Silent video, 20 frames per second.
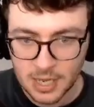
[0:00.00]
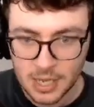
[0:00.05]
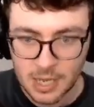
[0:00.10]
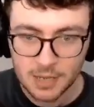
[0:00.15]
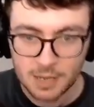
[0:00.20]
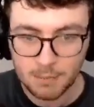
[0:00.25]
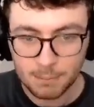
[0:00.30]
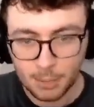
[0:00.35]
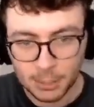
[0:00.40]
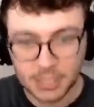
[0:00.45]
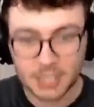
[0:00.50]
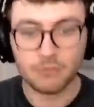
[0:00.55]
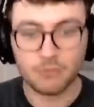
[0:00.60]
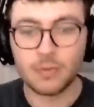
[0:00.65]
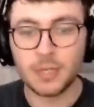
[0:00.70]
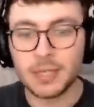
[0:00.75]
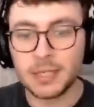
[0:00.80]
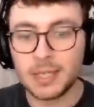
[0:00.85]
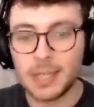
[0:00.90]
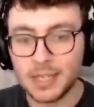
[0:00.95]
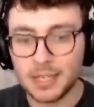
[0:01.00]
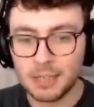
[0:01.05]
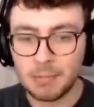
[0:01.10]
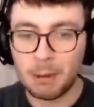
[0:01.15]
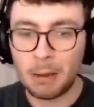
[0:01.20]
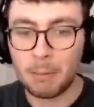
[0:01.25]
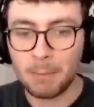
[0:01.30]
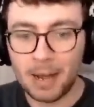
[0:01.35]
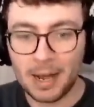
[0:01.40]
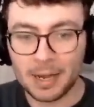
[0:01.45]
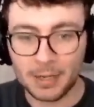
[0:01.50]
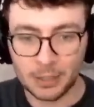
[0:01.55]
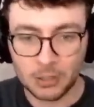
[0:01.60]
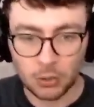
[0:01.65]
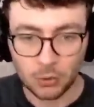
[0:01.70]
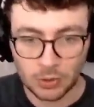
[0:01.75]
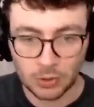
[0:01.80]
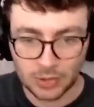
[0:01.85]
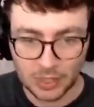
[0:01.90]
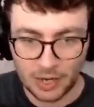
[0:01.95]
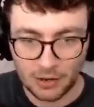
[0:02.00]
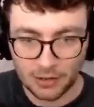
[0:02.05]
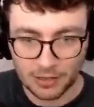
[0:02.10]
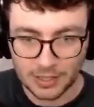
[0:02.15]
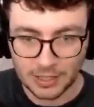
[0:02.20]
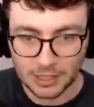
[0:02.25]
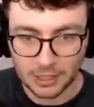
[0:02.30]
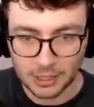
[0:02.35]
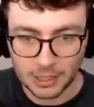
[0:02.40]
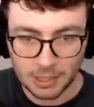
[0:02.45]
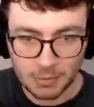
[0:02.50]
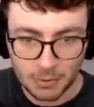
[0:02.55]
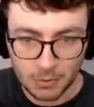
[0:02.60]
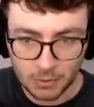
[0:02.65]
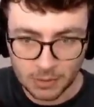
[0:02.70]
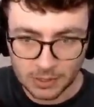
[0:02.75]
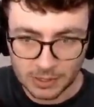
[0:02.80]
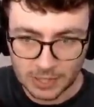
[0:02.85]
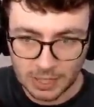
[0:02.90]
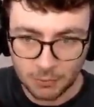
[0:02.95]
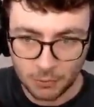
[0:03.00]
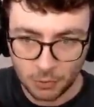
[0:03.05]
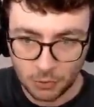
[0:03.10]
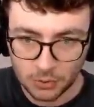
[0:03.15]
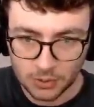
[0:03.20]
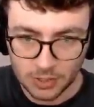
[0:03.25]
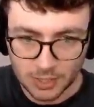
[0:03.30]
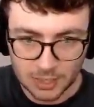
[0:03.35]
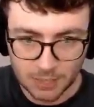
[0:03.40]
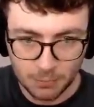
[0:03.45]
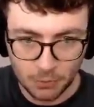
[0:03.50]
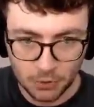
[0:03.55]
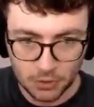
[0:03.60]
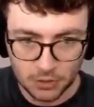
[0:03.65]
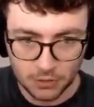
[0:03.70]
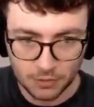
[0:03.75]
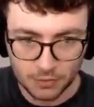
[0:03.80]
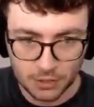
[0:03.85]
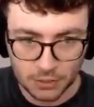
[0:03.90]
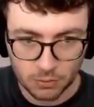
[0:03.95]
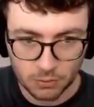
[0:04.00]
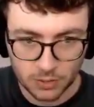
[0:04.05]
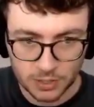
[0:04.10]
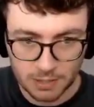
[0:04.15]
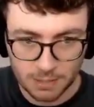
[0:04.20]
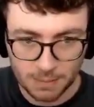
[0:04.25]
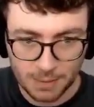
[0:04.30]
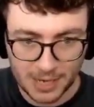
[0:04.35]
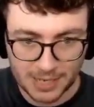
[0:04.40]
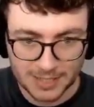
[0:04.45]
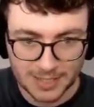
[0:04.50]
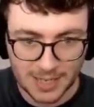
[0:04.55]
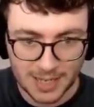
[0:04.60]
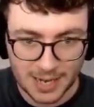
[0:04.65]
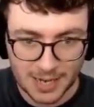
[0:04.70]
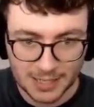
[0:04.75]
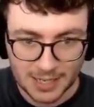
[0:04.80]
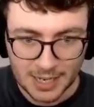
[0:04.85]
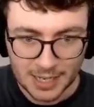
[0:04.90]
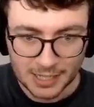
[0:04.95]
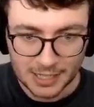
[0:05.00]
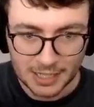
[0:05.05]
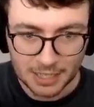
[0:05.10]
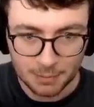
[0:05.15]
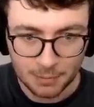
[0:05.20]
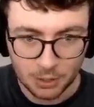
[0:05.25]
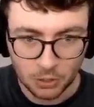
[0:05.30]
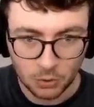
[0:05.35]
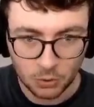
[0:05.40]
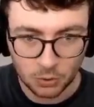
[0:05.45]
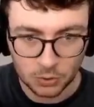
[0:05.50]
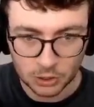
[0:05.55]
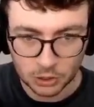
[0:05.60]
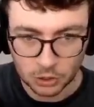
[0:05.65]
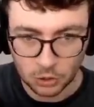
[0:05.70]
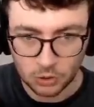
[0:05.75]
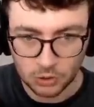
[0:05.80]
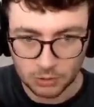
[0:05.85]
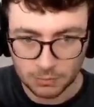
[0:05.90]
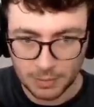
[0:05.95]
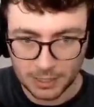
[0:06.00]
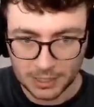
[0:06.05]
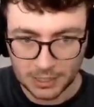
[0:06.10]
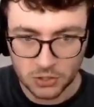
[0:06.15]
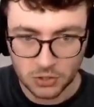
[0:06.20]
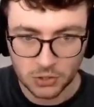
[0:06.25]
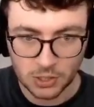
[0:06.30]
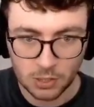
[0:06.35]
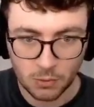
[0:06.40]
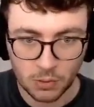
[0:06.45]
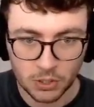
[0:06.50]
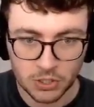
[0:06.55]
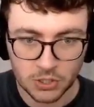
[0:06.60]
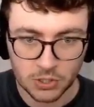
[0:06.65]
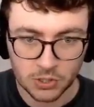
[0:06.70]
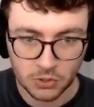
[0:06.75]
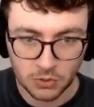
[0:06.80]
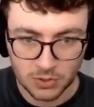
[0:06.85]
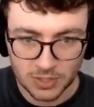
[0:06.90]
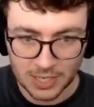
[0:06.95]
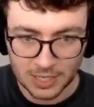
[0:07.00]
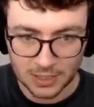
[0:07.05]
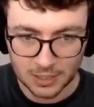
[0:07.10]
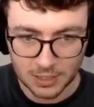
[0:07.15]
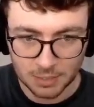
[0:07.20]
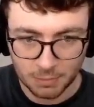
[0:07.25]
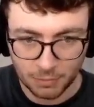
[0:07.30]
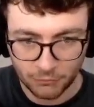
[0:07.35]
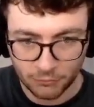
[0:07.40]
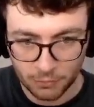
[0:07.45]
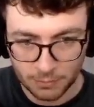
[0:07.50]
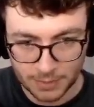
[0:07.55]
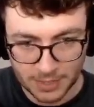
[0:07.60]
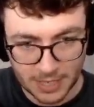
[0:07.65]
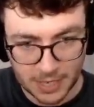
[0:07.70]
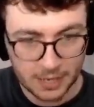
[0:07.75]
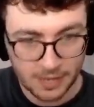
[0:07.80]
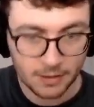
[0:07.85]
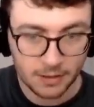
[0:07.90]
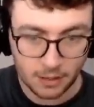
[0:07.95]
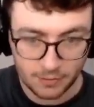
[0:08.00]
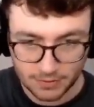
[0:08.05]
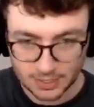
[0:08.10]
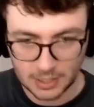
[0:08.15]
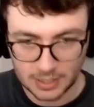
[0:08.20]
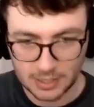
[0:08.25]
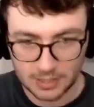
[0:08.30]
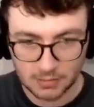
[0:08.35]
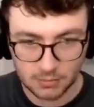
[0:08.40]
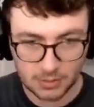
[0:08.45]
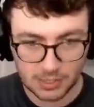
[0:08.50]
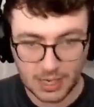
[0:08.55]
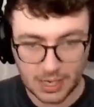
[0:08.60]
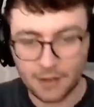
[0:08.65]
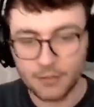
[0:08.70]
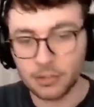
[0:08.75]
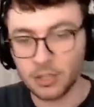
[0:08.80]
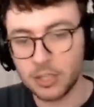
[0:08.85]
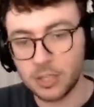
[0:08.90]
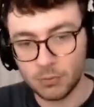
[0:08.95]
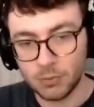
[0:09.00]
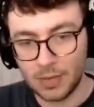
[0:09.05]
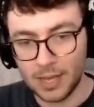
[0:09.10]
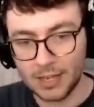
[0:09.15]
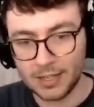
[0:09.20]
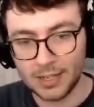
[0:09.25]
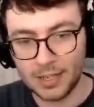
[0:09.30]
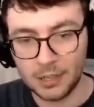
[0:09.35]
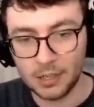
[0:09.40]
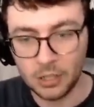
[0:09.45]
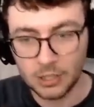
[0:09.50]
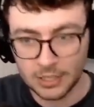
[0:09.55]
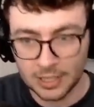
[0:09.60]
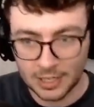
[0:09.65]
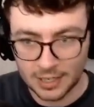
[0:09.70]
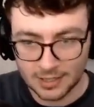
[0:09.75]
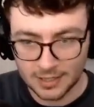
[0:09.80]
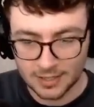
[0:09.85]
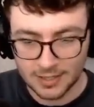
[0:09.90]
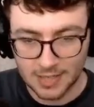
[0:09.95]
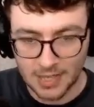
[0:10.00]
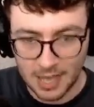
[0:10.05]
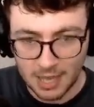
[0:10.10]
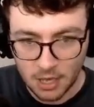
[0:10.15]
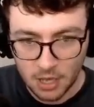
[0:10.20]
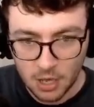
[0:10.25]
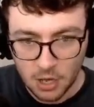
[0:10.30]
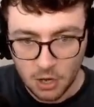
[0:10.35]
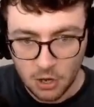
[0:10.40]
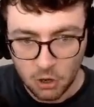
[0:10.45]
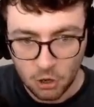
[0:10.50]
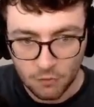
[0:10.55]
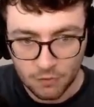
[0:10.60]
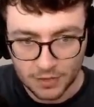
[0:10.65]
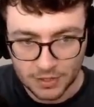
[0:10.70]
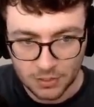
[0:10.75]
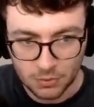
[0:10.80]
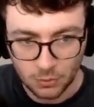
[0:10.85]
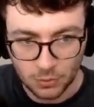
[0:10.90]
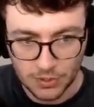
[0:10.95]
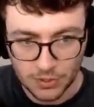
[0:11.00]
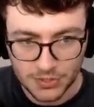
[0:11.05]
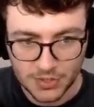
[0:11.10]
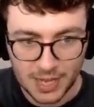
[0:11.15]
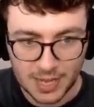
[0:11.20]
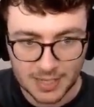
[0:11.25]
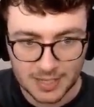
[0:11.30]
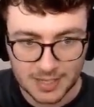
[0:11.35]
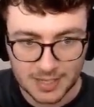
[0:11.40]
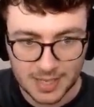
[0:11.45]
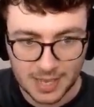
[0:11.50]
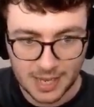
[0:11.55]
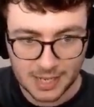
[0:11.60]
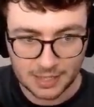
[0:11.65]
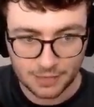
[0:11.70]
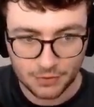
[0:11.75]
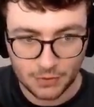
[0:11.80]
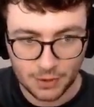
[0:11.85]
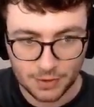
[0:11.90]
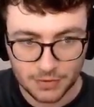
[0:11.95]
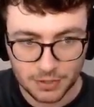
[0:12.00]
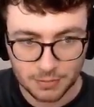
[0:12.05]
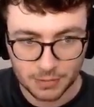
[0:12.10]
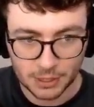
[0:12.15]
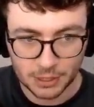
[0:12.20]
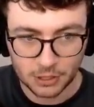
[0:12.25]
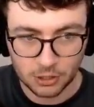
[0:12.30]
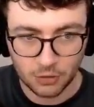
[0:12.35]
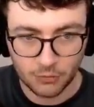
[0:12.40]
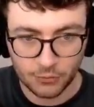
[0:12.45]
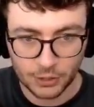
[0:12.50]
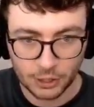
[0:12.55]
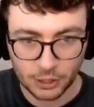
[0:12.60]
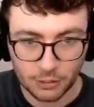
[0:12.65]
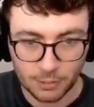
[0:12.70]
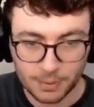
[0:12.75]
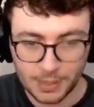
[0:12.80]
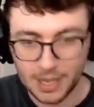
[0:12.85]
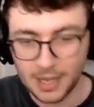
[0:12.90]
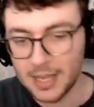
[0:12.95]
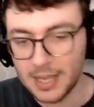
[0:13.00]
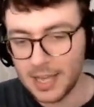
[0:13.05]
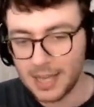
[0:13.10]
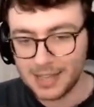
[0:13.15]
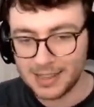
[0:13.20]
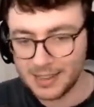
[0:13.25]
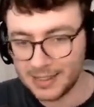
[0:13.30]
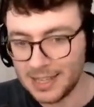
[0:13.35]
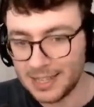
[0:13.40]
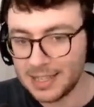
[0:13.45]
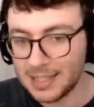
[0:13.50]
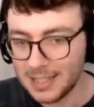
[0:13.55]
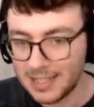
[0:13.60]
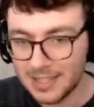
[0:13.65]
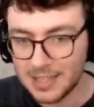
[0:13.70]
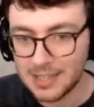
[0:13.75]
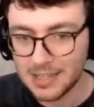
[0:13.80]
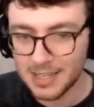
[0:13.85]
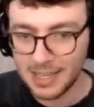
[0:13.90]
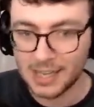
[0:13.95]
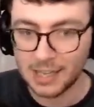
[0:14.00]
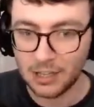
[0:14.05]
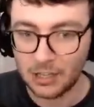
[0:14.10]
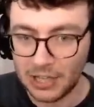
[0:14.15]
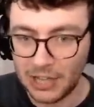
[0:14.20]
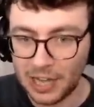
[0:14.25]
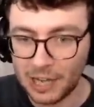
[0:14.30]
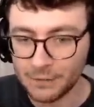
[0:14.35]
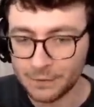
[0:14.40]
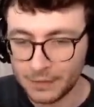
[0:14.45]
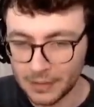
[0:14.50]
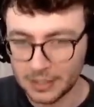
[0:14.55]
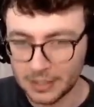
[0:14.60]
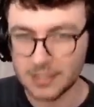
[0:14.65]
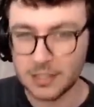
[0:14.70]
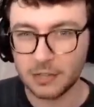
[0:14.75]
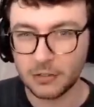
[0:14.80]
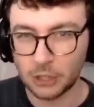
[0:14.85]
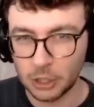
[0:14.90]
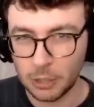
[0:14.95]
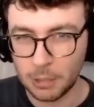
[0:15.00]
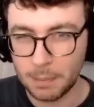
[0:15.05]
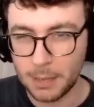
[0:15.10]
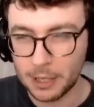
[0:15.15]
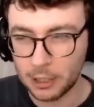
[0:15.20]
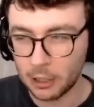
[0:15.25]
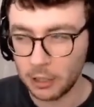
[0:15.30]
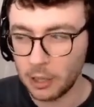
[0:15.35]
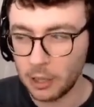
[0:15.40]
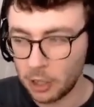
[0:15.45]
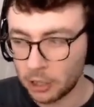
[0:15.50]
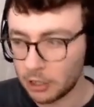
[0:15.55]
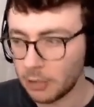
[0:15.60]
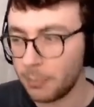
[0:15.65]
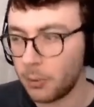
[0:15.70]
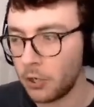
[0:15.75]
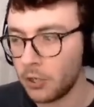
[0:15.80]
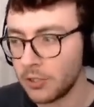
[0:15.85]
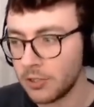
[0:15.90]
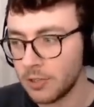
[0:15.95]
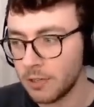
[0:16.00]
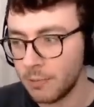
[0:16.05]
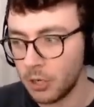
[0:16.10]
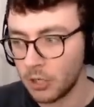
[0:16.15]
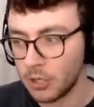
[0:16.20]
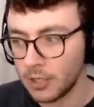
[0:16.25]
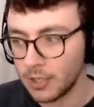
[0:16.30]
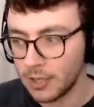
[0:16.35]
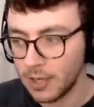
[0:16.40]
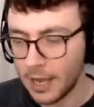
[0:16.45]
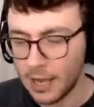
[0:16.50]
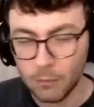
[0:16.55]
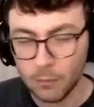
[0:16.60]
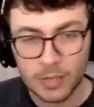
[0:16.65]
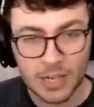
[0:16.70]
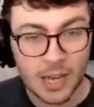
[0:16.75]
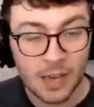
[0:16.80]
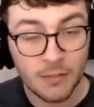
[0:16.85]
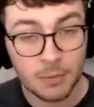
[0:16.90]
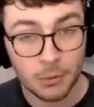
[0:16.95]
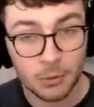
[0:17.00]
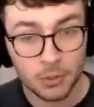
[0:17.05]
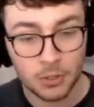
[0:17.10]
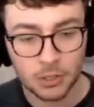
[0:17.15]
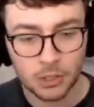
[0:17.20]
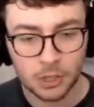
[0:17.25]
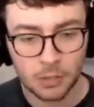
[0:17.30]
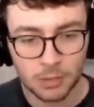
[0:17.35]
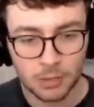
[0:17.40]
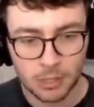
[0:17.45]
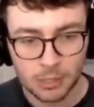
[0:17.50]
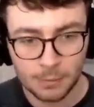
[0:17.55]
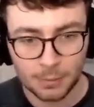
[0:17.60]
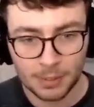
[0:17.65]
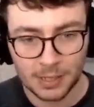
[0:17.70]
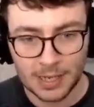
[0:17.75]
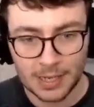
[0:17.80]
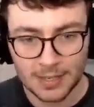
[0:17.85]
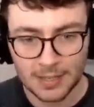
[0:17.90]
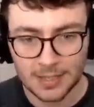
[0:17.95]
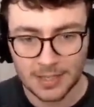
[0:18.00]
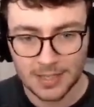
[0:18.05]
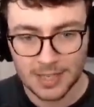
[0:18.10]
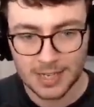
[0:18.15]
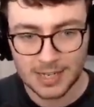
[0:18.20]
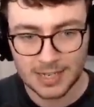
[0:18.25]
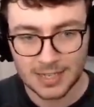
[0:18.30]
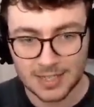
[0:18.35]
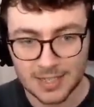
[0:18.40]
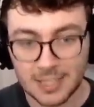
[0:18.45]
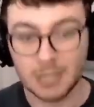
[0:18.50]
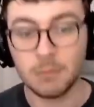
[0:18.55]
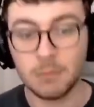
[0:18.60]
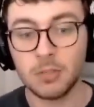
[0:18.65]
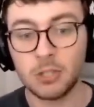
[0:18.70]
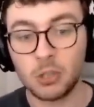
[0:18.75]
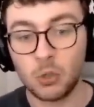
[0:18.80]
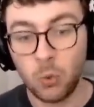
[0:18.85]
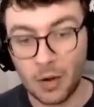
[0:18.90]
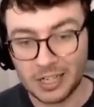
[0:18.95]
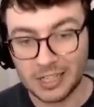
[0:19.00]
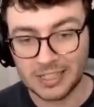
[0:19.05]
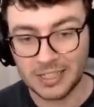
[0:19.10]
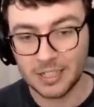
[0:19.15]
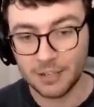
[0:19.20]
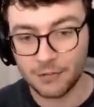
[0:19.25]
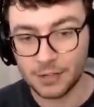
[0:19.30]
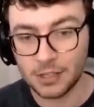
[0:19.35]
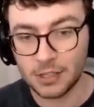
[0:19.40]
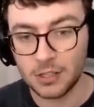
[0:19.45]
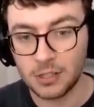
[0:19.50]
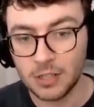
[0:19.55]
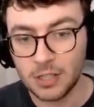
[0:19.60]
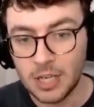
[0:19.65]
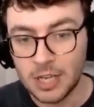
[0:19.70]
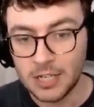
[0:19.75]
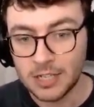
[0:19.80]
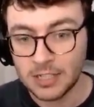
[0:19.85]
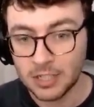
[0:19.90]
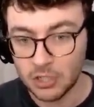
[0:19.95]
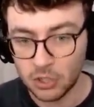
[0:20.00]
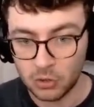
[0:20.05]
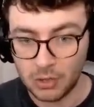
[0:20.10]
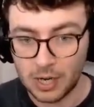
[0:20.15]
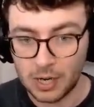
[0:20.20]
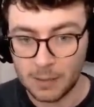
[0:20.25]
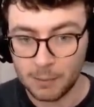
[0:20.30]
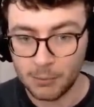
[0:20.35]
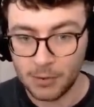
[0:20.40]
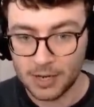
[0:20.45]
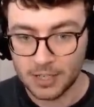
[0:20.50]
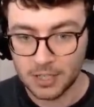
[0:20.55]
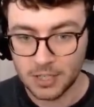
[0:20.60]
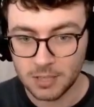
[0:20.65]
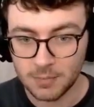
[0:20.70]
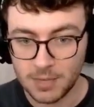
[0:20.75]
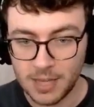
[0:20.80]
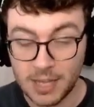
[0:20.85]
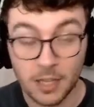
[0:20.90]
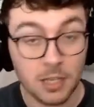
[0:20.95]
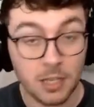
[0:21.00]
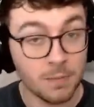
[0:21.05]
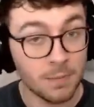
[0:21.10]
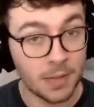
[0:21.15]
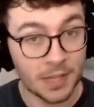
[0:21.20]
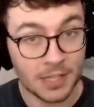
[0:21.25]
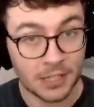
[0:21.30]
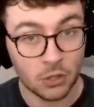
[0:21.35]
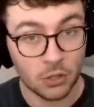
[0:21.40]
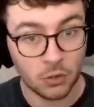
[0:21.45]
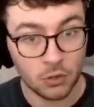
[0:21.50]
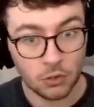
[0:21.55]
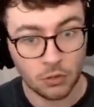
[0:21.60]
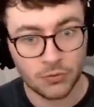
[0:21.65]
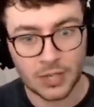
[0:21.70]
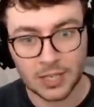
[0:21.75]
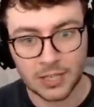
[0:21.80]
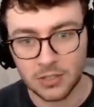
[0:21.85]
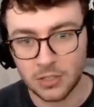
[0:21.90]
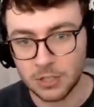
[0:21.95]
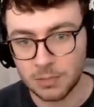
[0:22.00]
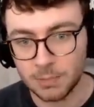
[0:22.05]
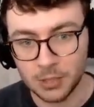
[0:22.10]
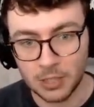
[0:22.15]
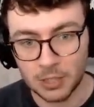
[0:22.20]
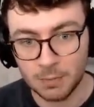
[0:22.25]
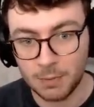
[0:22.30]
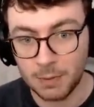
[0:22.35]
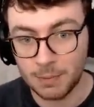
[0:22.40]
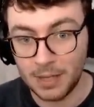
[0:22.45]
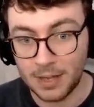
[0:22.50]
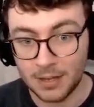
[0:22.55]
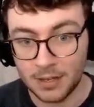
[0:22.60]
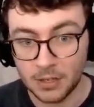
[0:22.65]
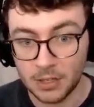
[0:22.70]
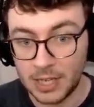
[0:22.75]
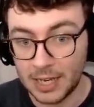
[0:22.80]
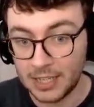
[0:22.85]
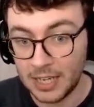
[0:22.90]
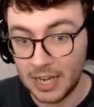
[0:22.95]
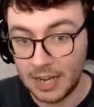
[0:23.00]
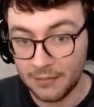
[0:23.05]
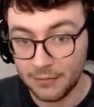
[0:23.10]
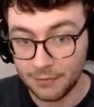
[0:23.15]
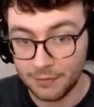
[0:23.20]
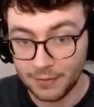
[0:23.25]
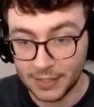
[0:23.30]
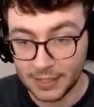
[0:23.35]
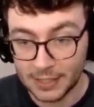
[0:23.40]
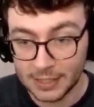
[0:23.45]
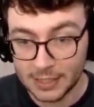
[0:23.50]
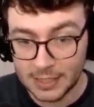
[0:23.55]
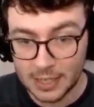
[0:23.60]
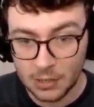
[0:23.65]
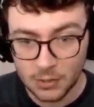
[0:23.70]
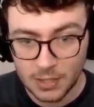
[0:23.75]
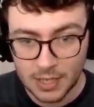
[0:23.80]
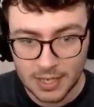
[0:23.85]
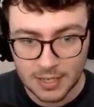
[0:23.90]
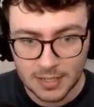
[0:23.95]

But it really is about back gold here. I think you're going to be wanting to keep a hold of these spawns over towards the back side, keeping a hold of gold, making sure you're watching those angles. But from here, obviously, as we can have a look, we had a little look, you can see over towards that side if you have somebody covering up here. This is a hill I feel as if you could pick a lot of points upon. And when I've spoken to a couple of the players, they said it seems quite difficult to try and break some of the hills, but they don't know if that's just because people kind of haven't figured it out yet.